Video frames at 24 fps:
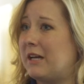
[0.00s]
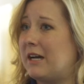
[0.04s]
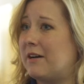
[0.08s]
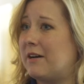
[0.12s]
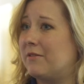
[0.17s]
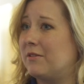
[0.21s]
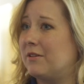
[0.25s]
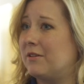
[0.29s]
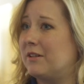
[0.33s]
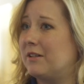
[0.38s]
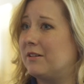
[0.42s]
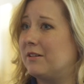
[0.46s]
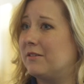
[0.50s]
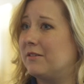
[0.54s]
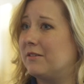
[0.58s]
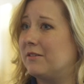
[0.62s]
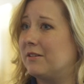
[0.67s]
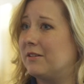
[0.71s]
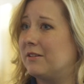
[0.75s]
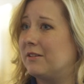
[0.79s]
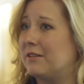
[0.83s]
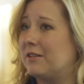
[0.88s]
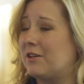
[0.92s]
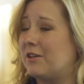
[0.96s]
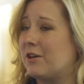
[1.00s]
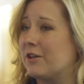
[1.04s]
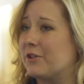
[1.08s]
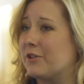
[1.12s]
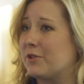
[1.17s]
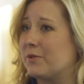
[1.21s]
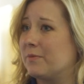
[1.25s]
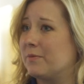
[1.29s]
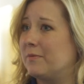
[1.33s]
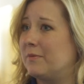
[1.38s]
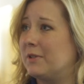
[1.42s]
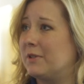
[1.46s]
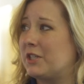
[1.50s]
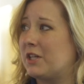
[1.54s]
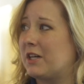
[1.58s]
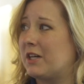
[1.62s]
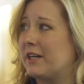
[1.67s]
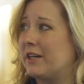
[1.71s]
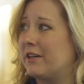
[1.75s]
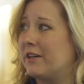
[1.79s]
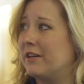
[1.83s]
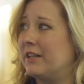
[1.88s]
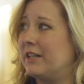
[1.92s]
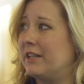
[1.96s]
we have a lot. The cars are much
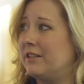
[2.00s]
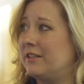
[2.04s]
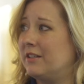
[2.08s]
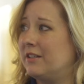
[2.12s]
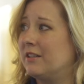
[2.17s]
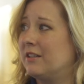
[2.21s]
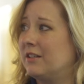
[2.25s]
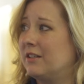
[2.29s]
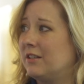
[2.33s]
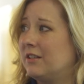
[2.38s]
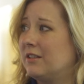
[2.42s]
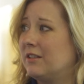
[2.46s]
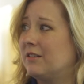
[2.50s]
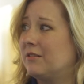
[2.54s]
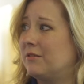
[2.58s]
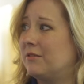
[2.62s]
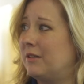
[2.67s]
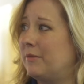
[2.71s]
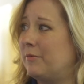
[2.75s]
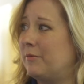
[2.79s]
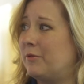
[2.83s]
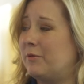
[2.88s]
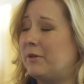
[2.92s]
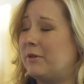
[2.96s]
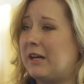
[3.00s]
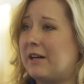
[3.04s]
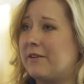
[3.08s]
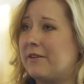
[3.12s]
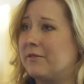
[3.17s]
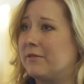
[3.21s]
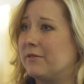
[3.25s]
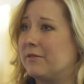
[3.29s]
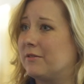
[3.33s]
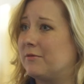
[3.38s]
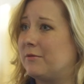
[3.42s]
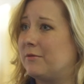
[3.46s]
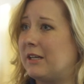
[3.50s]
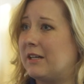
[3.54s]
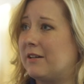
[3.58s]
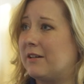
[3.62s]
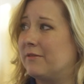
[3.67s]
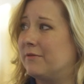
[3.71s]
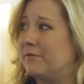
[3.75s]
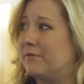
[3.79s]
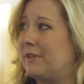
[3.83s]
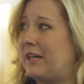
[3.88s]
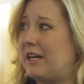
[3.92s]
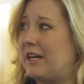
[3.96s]
higher end. I mean, we have
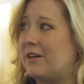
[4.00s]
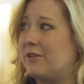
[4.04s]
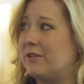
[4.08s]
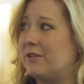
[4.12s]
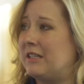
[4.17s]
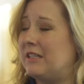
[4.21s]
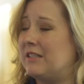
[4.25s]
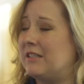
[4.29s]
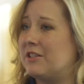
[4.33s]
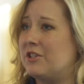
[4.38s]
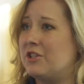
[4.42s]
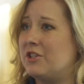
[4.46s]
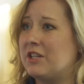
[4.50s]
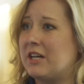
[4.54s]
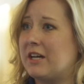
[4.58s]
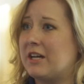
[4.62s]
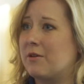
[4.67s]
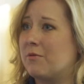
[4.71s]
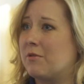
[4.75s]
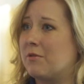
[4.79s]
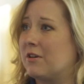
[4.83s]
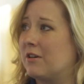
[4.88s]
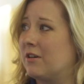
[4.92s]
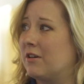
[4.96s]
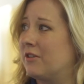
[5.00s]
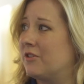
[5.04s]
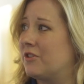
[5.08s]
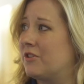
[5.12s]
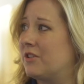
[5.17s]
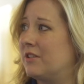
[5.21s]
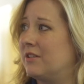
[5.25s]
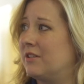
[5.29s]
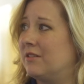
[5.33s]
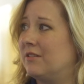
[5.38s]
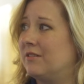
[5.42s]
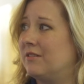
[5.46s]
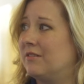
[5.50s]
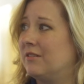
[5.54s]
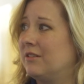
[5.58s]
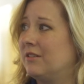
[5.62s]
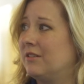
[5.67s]
Audis and Jaguars and